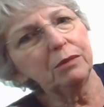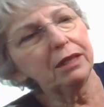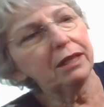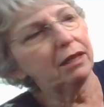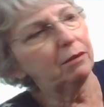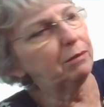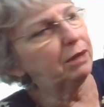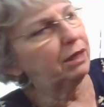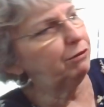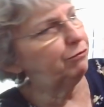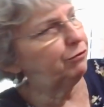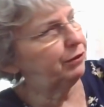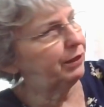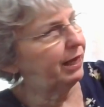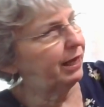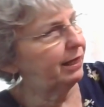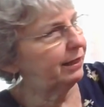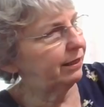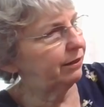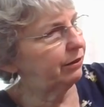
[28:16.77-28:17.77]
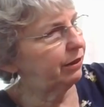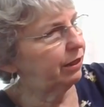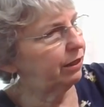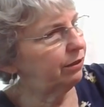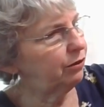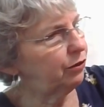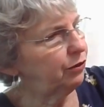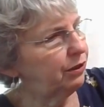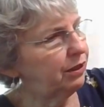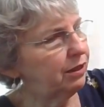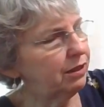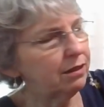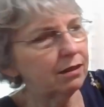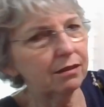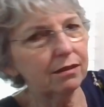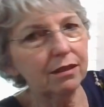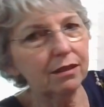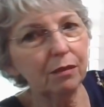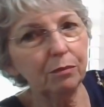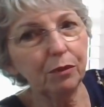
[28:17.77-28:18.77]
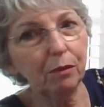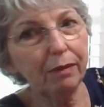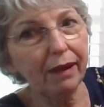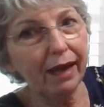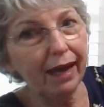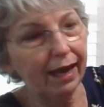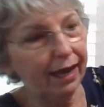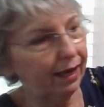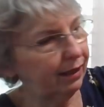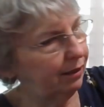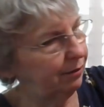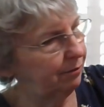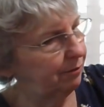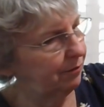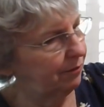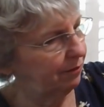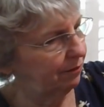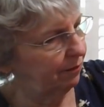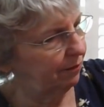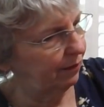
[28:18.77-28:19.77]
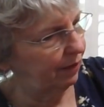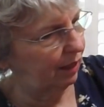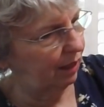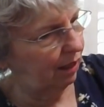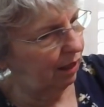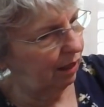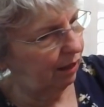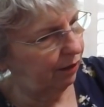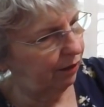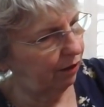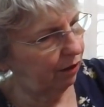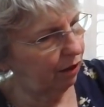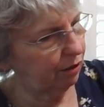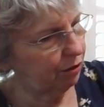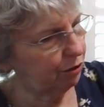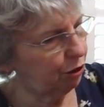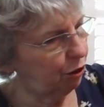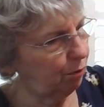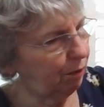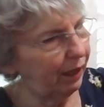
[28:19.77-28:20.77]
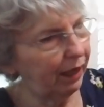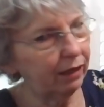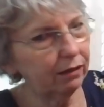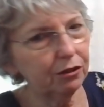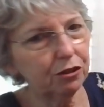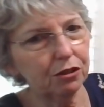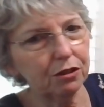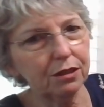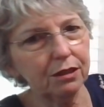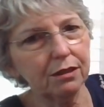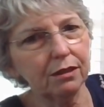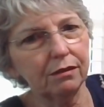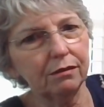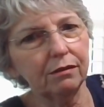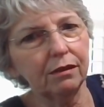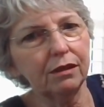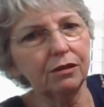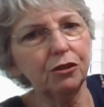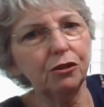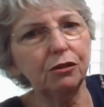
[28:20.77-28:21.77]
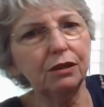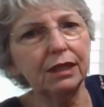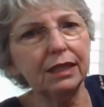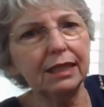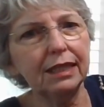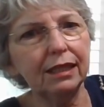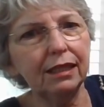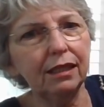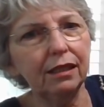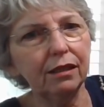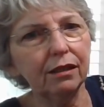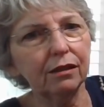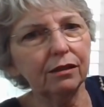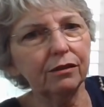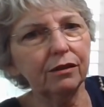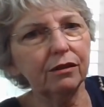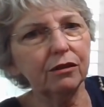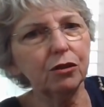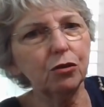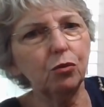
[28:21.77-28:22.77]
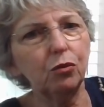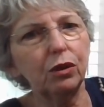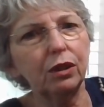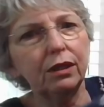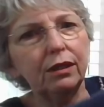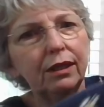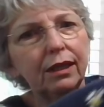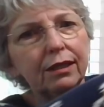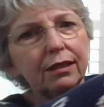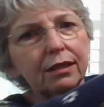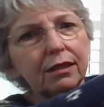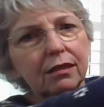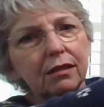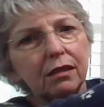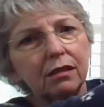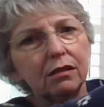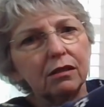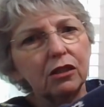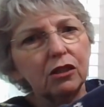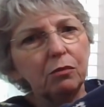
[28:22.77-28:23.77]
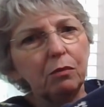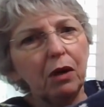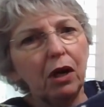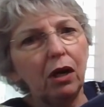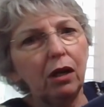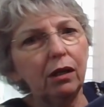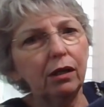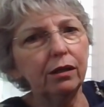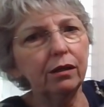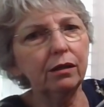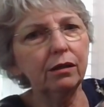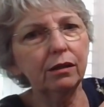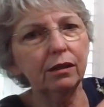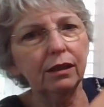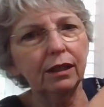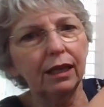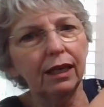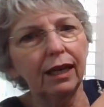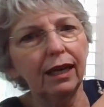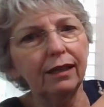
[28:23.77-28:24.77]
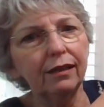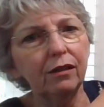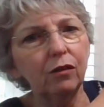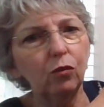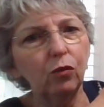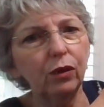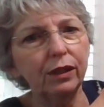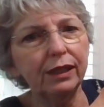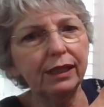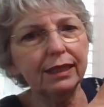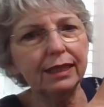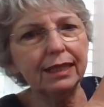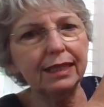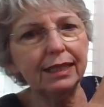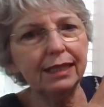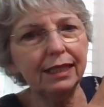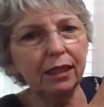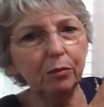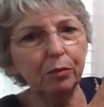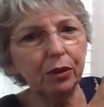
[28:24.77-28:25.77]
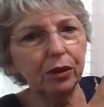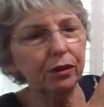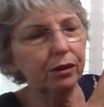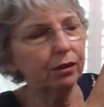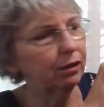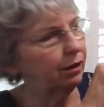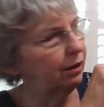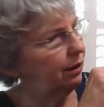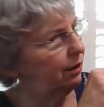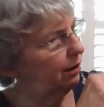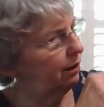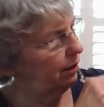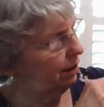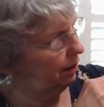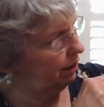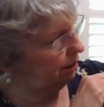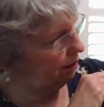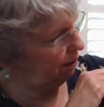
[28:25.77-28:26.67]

that I made for that. Now under this zipper bag, there are 2 pouches, as you can see here. There's one that's smaller and then one that's deeper and